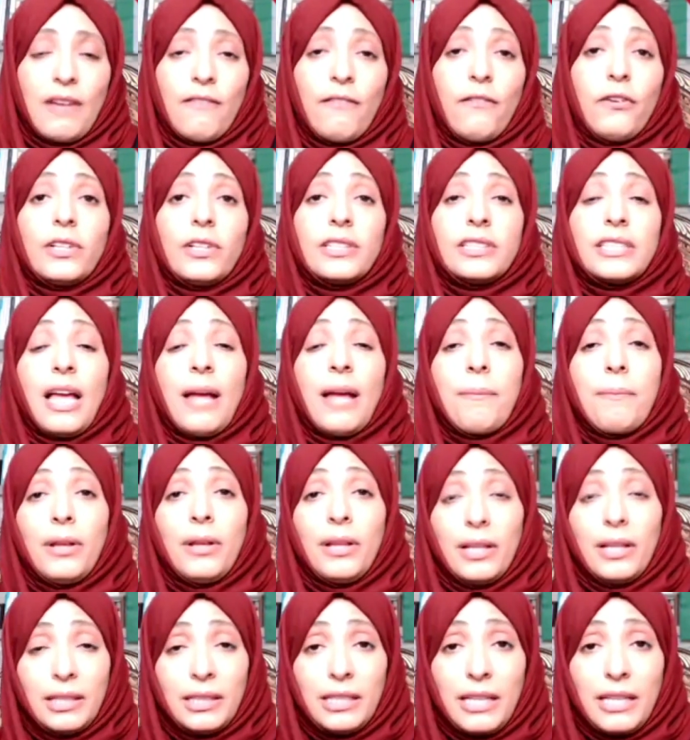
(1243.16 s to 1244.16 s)
For example,
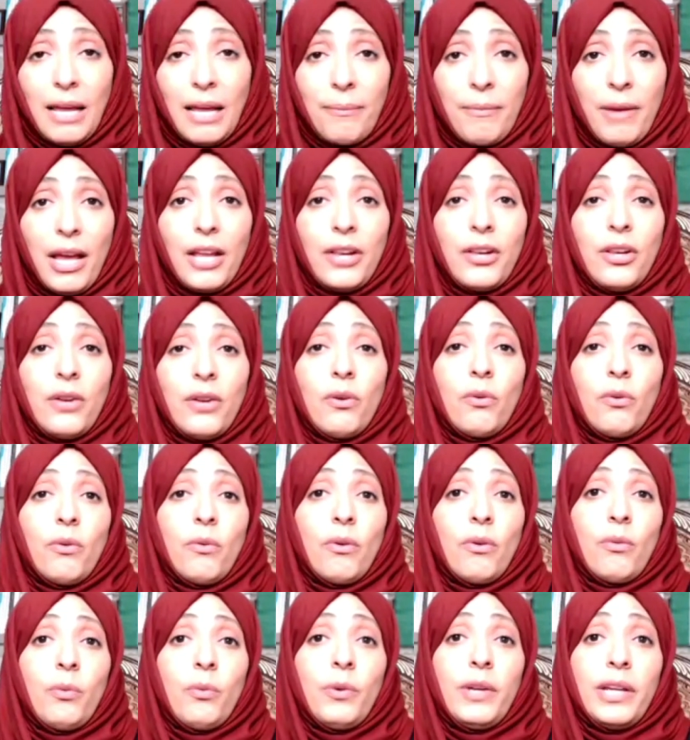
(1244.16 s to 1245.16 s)
in Yemen,
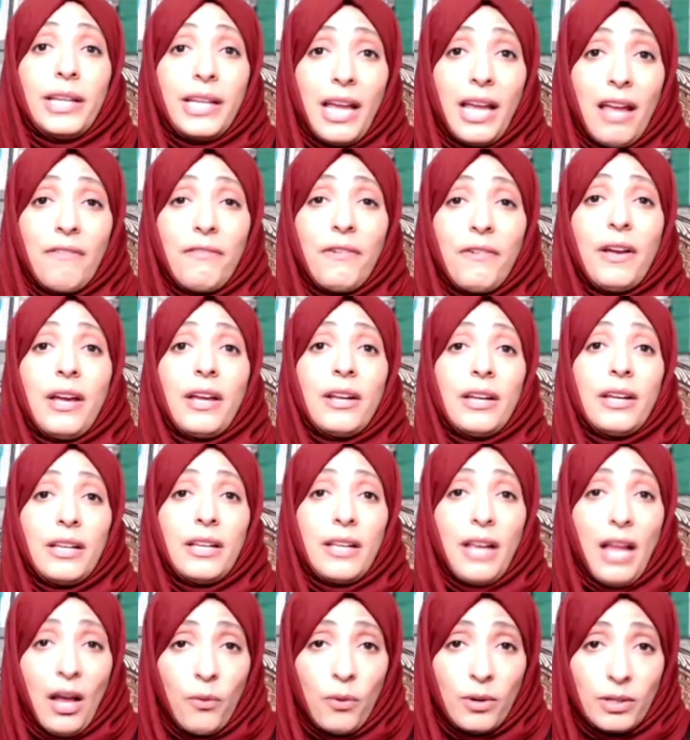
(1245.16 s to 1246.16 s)
we gave her
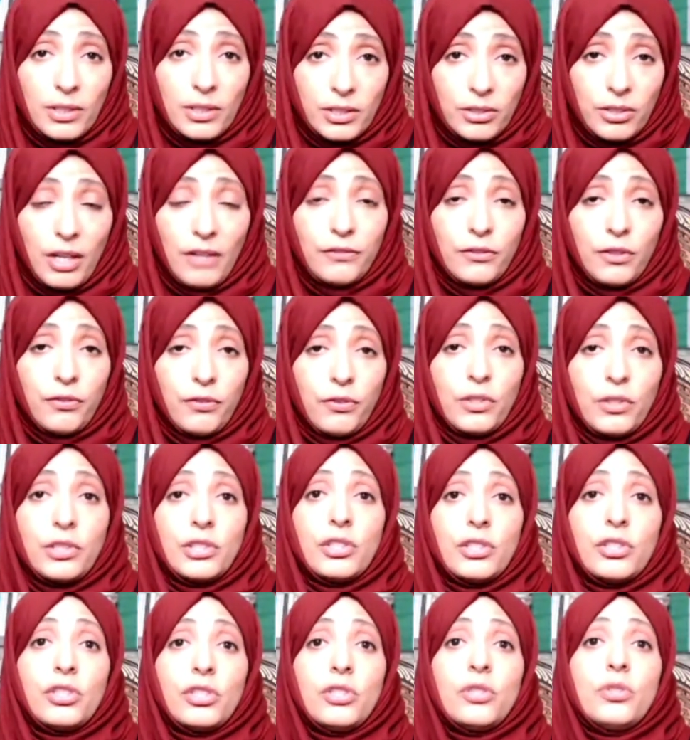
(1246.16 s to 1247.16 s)
in our draft of
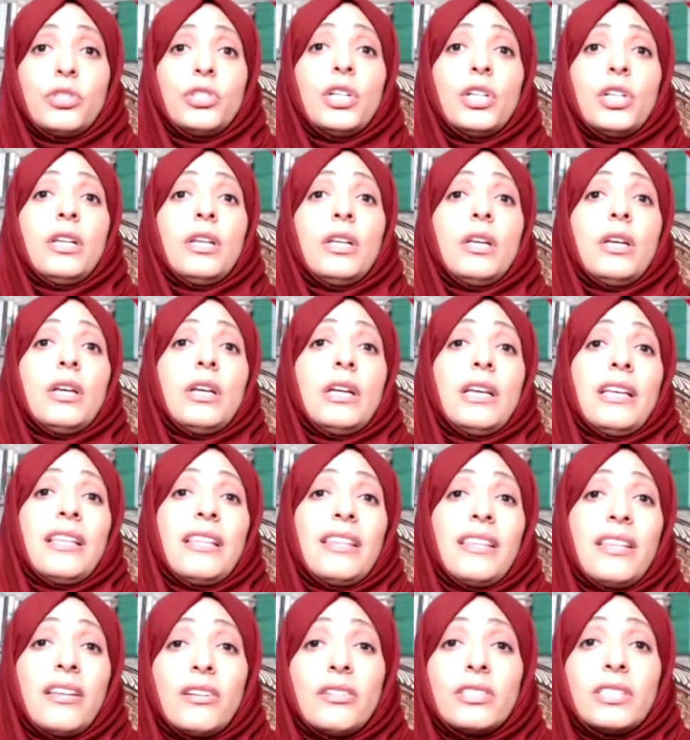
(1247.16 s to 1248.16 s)
constitution
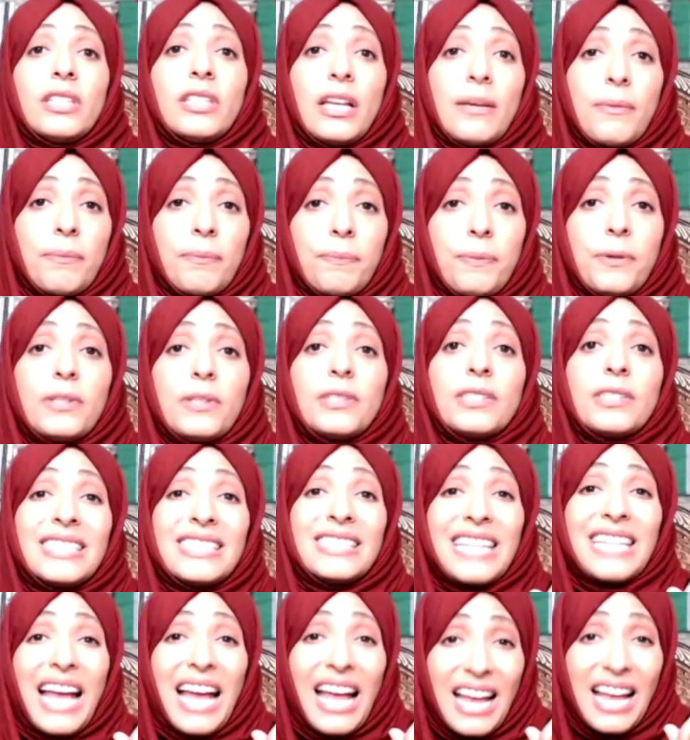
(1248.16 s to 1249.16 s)

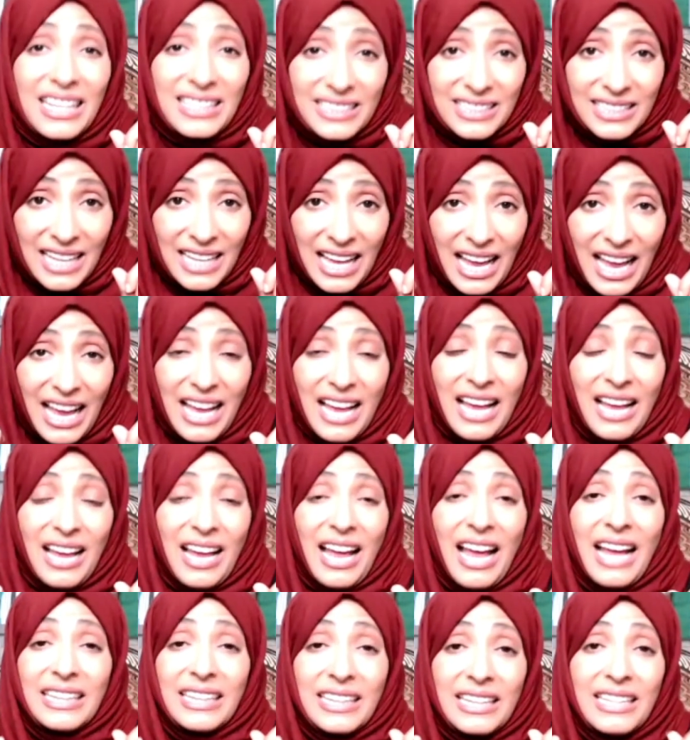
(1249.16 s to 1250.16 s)
30% at
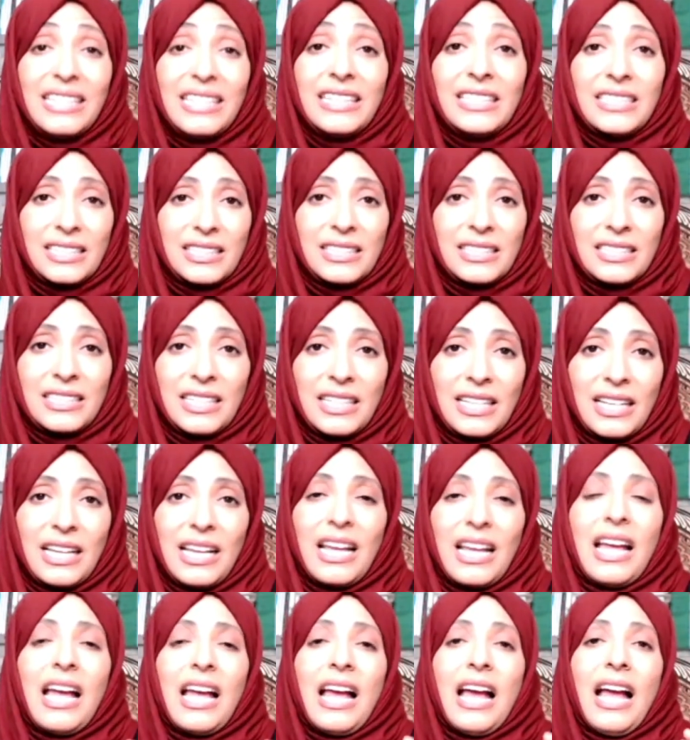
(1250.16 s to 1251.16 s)
least
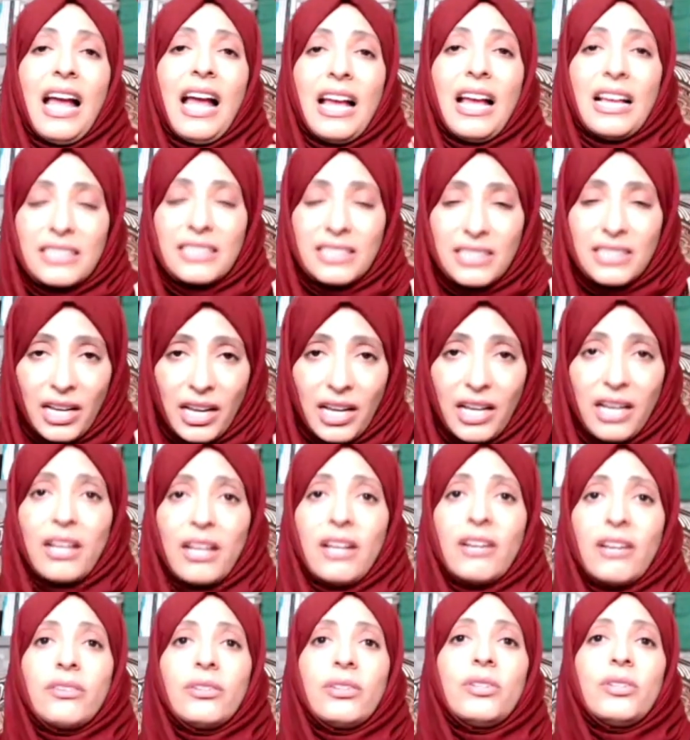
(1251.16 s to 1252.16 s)
as
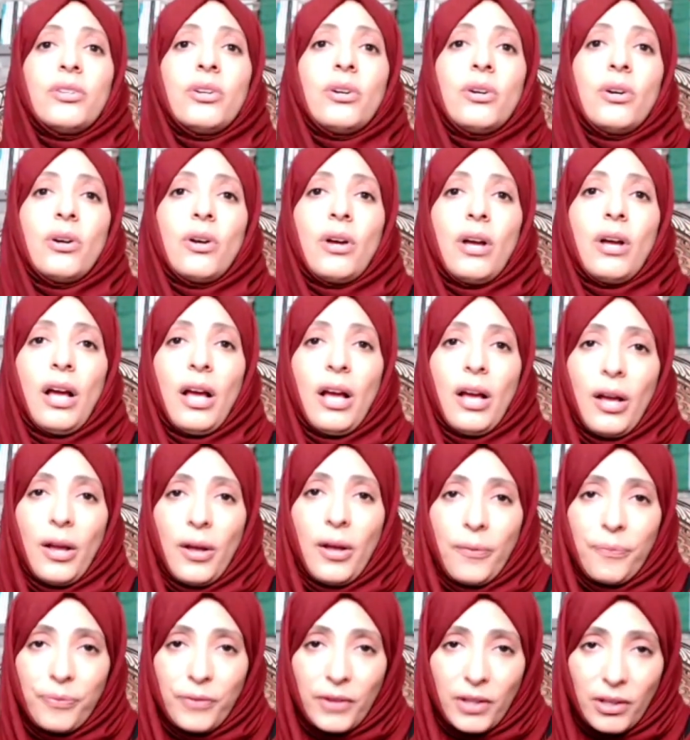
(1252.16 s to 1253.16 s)
her, you know,
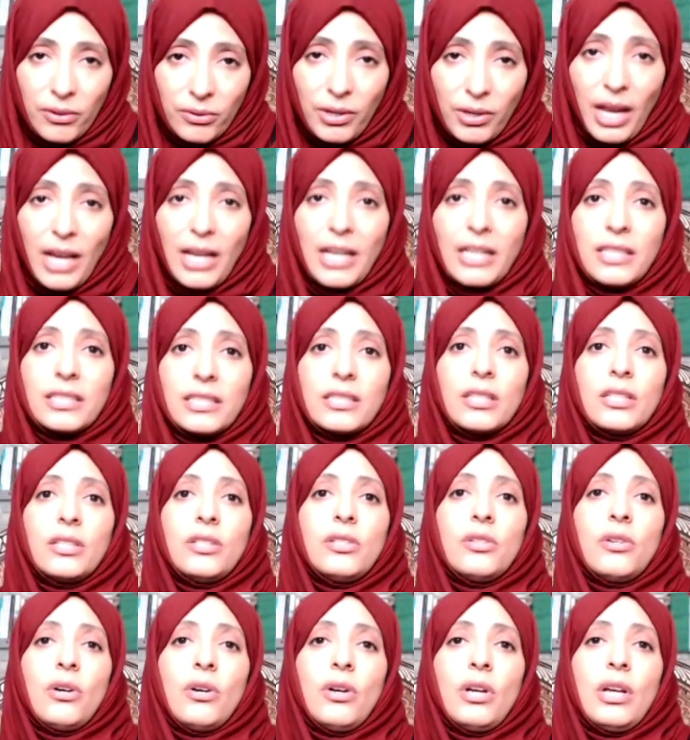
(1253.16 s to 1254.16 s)
rights, you
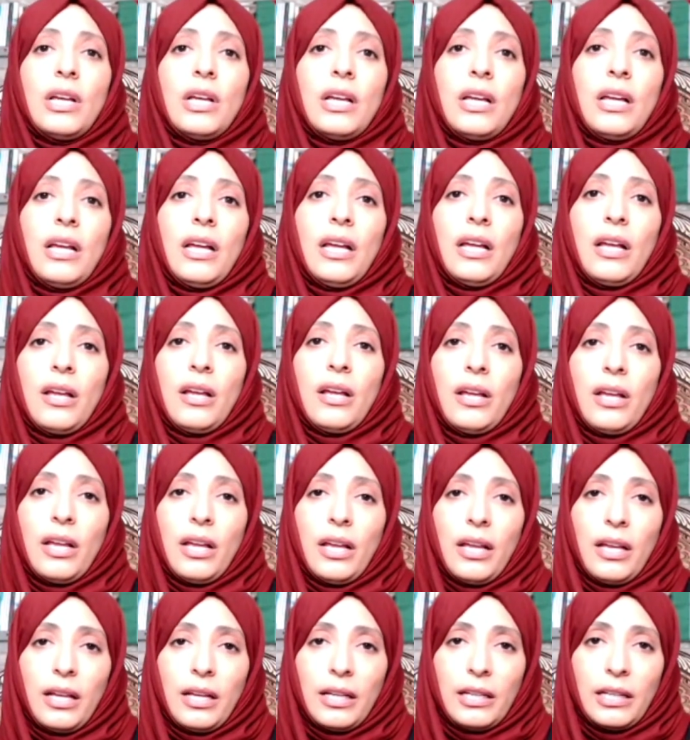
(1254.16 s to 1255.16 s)
know,
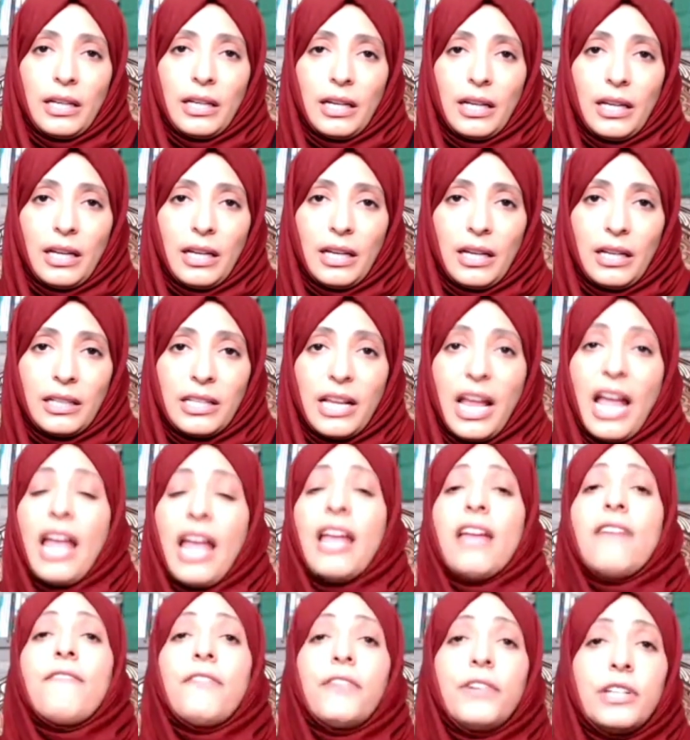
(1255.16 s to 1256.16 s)
in
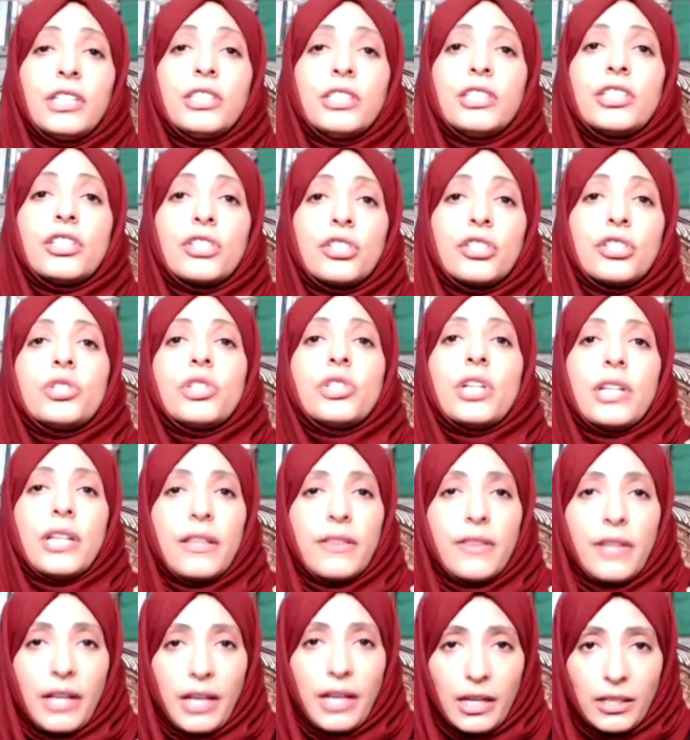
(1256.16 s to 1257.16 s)
every institution
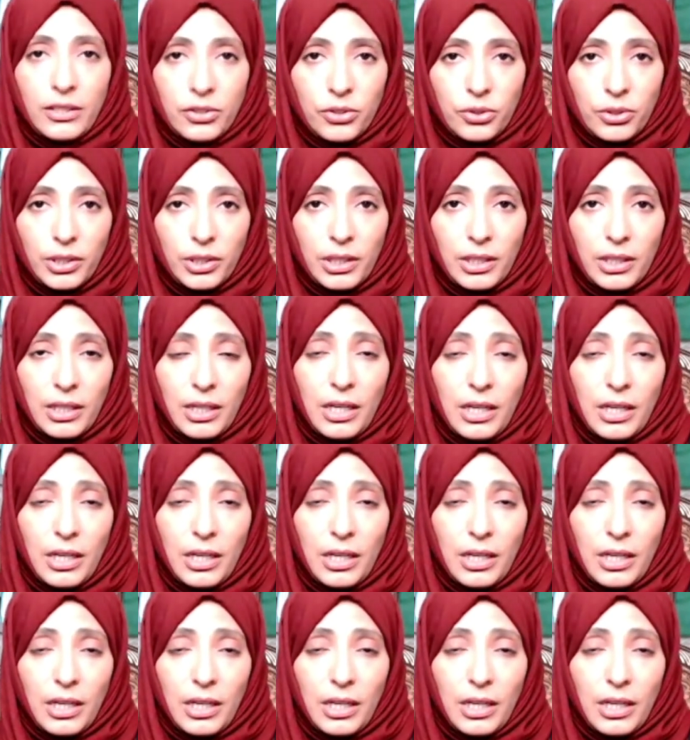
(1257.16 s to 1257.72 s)
in the country.